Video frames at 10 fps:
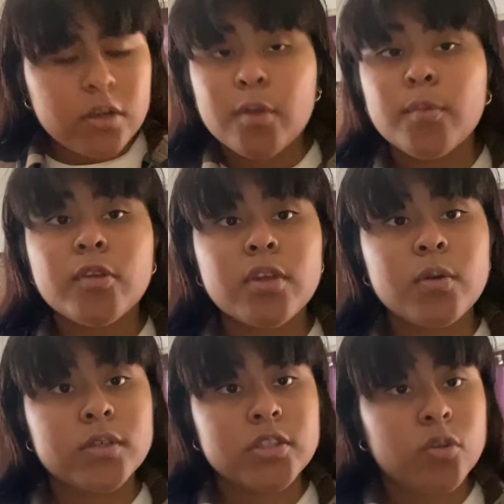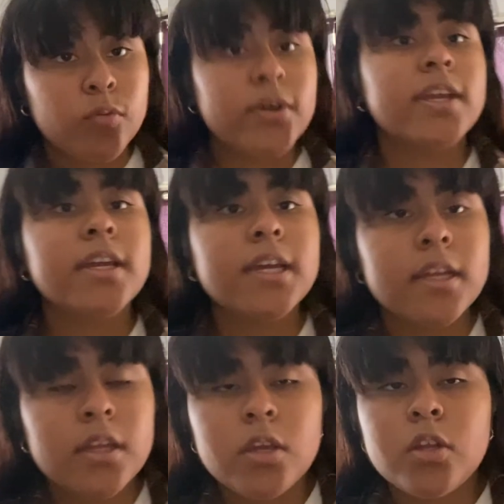Number three was the ring.
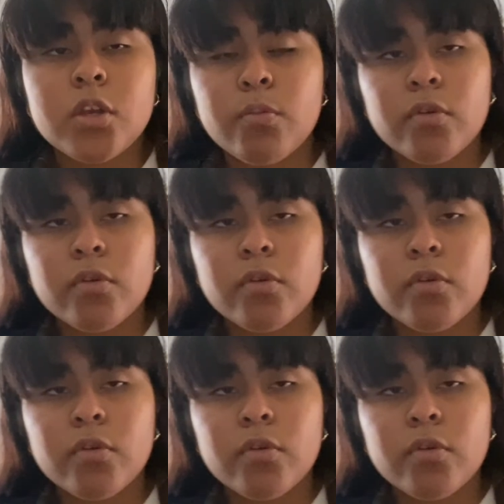Number